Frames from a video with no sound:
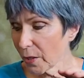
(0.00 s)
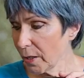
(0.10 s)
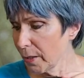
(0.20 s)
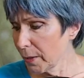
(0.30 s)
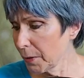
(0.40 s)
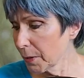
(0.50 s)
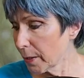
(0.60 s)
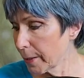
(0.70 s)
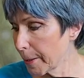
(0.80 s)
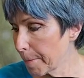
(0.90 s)
And
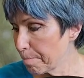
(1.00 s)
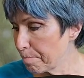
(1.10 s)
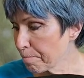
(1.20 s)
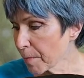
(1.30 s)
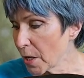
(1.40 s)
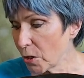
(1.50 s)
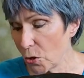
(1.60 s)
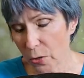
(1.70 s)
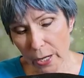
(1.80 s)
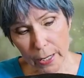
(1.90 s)
um,
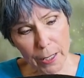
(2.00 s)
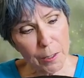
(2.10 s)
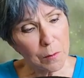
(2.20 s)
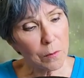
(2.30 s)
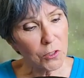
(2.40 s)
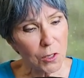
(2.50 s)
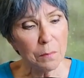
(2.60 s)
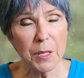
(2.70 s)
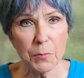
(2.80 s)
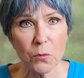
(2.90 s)
you can, some
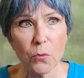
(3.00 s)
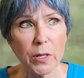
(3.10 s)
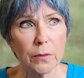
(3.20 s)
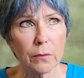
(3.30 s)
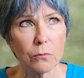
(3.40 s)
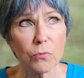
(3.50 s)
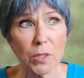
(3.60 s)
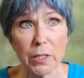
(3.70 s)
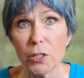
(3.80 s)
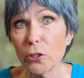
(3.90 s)
people with
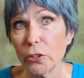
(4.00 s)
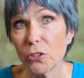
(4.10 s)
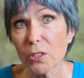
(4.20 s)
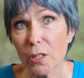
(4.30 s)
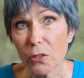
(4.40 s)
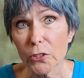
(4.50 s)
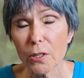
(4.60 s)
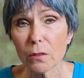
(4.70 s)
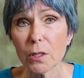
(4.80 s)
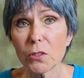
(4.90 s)
really good skills
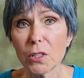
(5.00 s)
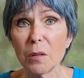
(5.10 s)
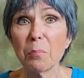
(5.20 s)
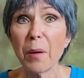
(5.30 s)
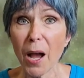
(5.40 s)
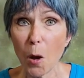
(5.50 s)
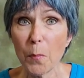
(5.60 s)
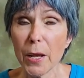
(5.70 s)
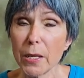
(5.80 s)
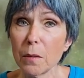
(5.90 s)
at this can
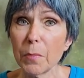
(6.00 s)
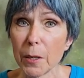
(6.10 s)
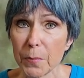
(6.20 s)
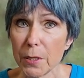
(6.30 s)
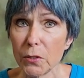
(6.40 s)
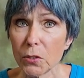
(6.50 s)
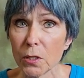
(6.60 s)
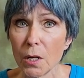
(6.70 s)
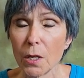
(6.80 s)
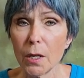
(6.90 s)
palpate puppies
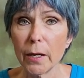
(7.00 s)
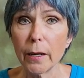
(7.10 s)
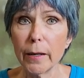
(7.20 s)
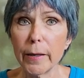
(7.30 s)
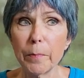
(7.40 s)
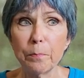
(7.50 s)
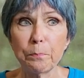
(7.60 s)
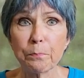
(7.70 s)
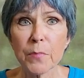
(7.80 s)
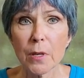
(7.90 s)
um,
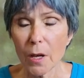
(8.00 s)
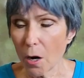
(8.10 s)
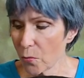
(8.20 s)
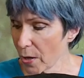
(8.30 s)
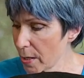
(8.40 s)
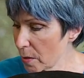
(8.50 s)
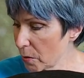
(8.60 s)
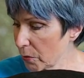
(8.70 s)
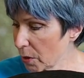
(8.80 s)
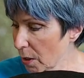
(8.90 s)

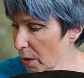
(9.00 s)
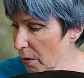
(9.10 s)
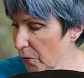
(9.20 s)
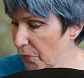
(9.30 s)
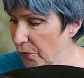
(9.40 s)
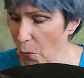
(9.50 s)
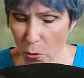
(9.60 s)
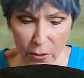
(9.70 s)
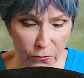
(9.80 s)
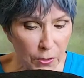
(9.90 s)
around uh,
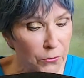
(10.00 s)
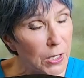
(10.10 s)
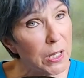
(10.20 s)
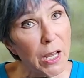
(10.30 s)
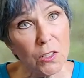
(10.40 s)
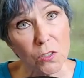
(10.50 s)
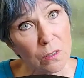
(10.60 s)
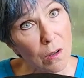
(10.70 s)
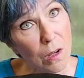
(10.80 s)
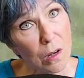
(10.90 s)
40, 50 days
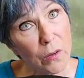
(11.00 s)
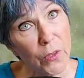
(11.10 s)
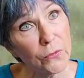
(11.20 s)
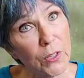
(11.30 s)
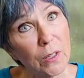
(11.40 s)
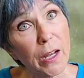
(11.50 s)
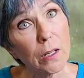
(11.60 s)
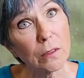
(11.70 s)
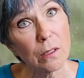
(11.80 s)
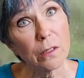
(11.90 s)
along. They feel like a
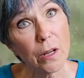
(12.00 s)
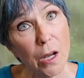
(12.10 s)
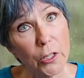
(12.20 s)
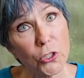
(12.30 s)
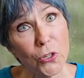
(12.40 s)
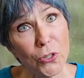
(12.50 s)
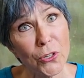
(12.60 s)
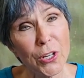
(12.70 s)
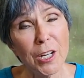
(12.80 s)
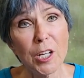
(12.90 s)
little
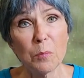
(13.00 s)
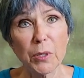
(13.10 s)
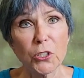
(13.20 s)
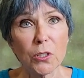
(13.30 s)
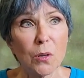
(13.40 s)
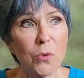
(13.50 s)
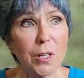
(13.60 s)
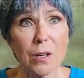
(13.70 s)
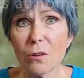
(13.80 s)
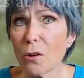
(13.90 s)
nodule, but you don't want
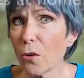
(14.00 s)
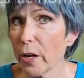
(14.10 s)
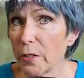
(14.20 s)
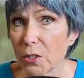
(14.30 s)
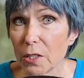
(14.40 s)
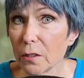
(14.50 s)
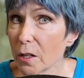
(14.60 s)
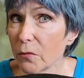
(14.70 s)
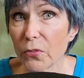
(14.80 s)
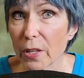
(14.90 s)
to go crazy
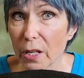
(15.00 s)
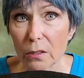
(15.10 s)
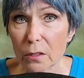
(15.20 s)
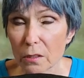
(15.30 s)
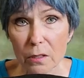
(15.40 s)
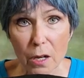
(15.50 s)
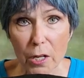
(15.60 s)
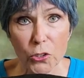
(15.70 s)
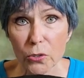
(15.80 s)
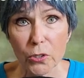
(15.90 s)
looking for that little
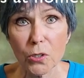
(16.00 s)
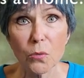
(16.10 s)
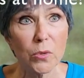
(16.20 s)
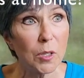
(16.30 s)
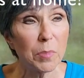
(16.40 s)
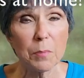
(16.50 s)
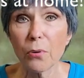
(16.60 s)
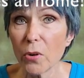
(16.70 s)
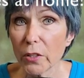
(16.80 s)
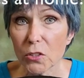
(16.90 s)
nodule. You don't want to be
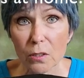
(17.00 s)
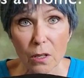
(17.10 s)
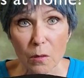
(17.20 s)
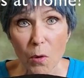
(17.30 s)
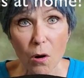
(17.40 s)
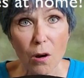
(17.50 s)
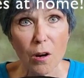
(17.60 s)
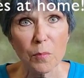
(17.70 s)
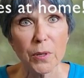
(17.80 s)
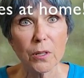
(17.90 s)
pressing on them
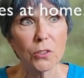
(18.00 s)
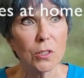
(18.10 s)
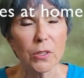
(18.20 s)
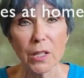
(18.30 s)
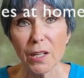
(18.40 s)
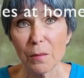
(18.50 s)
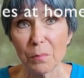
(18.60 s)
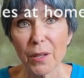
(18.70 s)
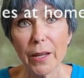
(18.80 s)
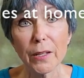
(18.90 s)
hard because they're getting
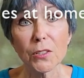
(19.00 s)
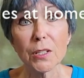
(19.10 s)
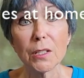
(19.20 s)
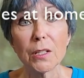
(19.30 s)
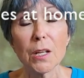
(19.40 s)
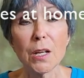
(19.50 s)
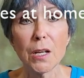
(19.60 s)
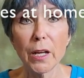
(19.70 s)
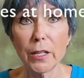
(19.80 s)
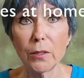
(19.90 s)
implanted
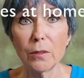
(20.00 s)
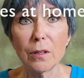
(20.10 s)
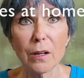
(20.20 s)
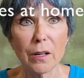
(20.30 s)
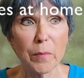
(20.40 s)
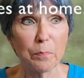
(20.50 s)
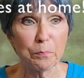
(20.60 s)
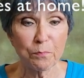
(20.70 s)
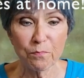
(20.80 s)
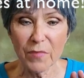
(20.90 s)
and, um,
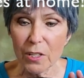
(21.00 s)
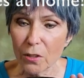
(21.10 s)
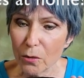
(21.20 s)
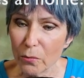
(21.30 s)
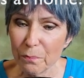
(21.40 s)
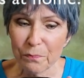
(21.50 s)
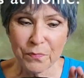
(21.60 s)
you know,